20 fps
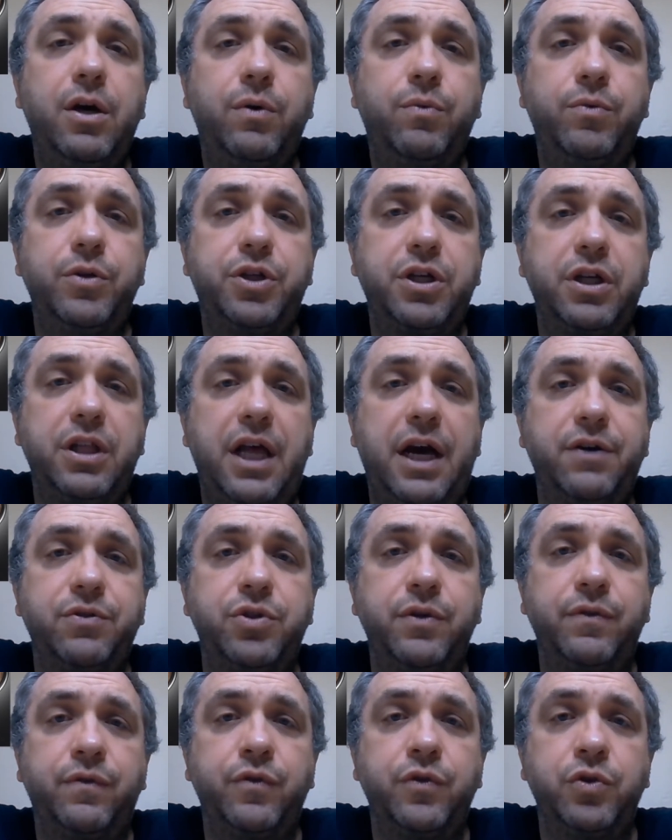which
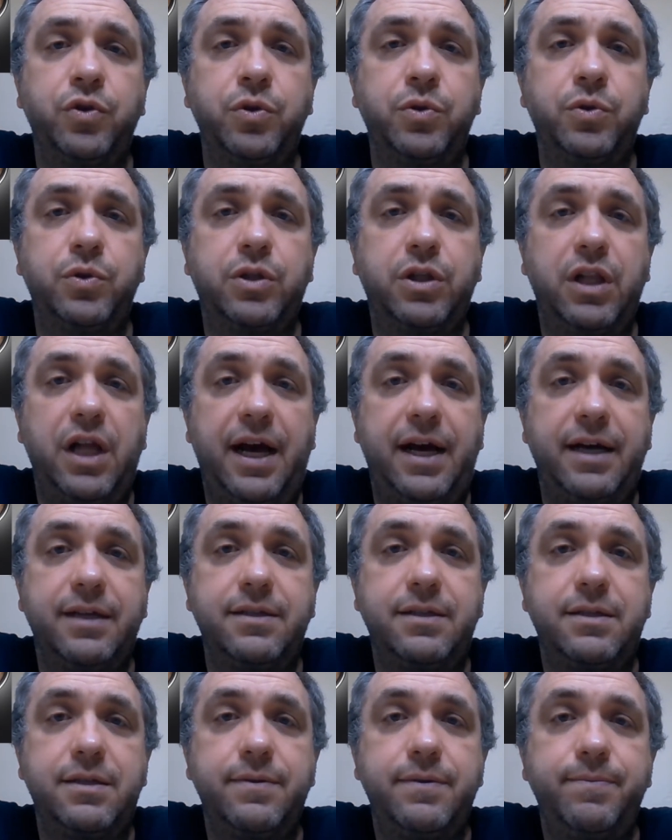allows you for dual
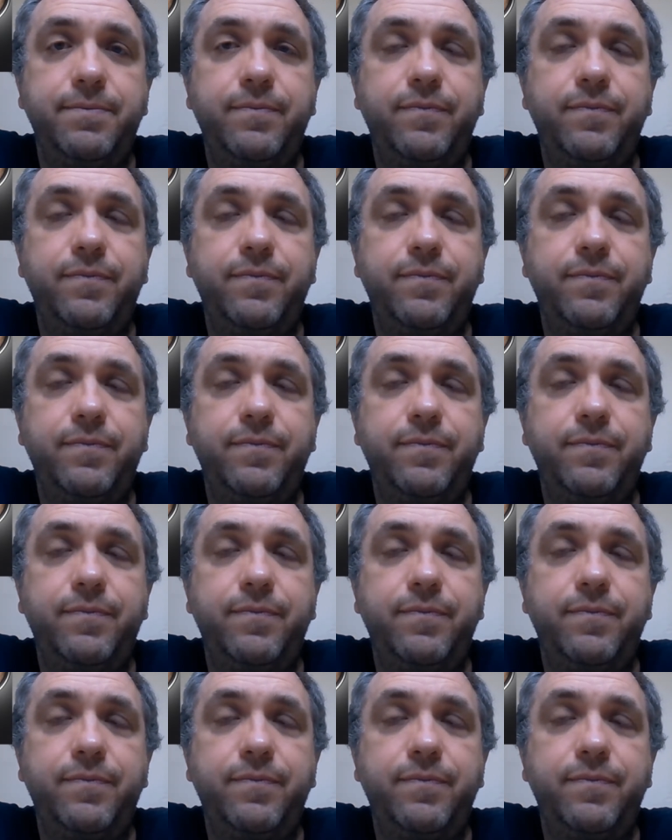class.